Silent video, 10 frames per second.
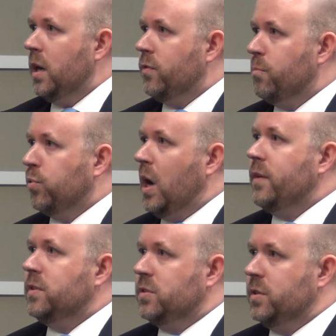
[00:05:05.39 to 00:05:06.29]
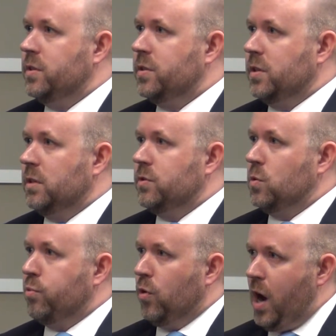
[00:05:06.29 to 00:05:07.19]
If a private citizen
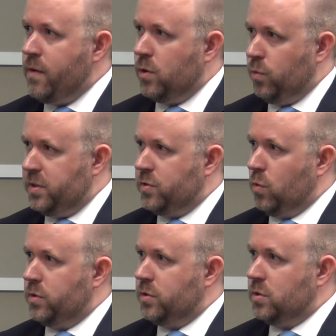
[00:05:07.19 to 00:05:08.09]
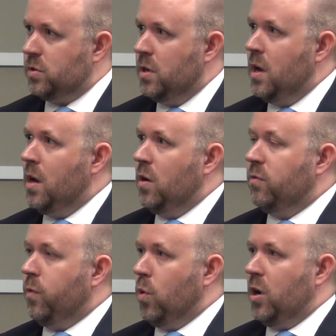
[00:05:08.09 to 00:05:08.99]
gives their private resources
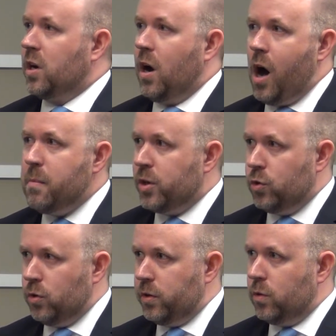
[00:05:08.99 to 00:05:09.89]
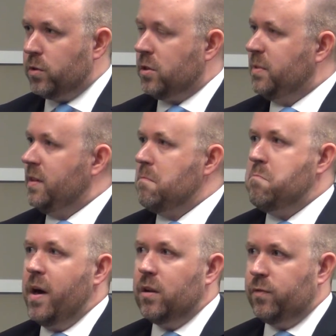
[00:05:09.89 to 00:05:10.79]
for a common good or something
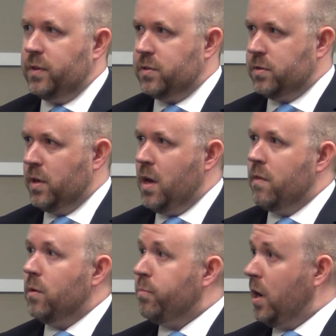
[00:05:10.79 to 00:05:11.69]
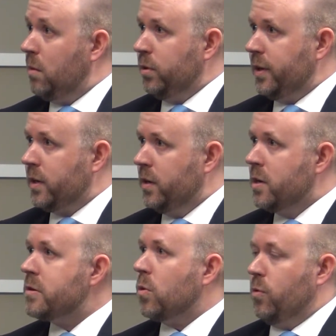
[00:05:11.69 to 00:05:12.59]
that benefits the public
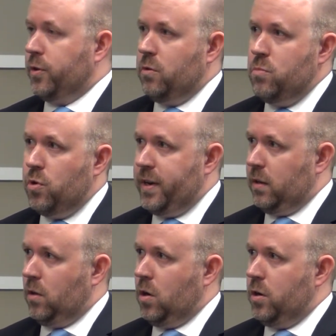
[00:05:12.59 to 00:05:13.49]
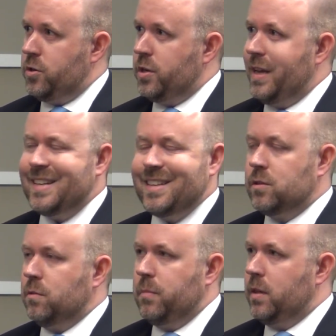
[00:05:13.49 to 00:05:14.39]
or the community at large, it
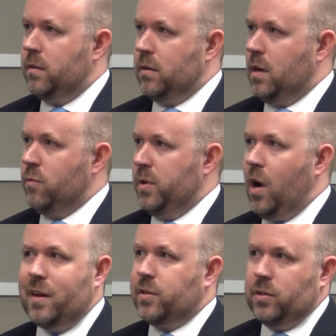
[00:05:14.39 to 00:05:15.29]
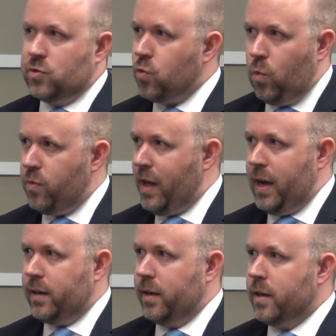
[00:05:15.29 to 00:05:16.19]
doesn't mean that the government ought to control
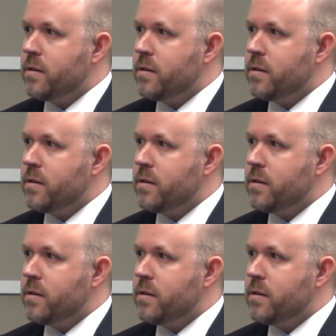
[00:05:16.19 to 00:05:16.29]
that.